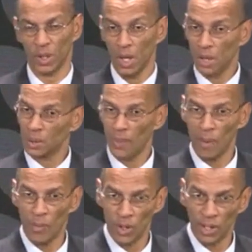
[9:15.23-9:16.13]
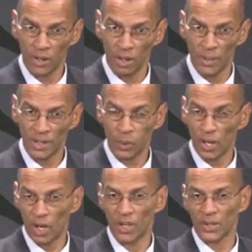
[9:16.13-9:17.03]
Tomorrow morning on the Mint, we're
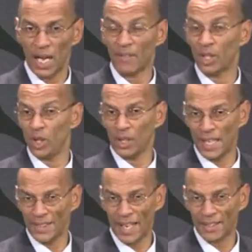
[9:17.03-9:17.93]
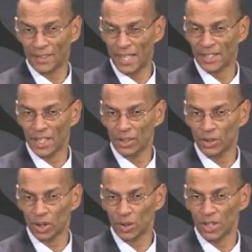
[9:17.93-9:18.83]
going to have a look at that exchange
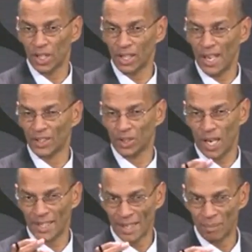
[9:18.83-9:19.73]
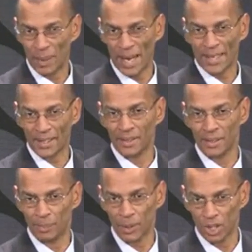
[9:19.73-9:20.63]
control circular and try and unpack it in
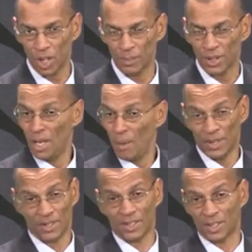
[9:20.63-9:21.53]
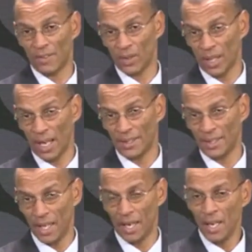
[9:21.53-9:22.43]
simple terms. But just to give you an
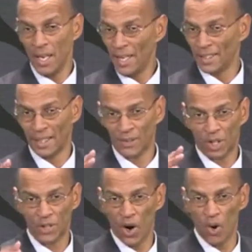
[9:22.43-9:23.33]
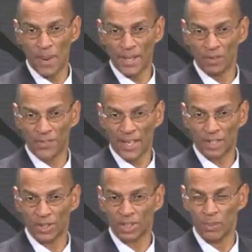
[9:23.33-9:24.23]
idea, it gives chrome
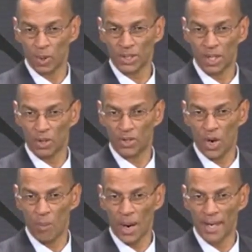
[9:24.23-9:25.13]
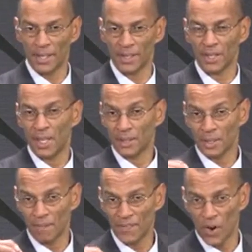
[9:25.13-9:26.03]
manufacturers, small-scale chrome miners,
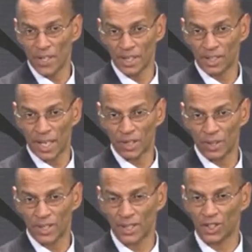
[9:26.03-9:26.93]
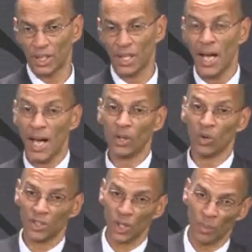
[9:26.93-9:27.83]
some foreign exchange retention, and
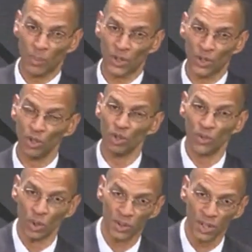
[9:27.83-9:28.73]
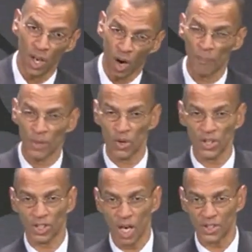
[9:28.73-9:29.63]
also it puts new rules on Bureau de
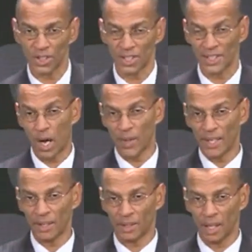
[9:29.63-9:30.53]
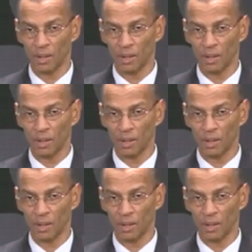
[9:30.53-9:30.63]
Changes and how they can deal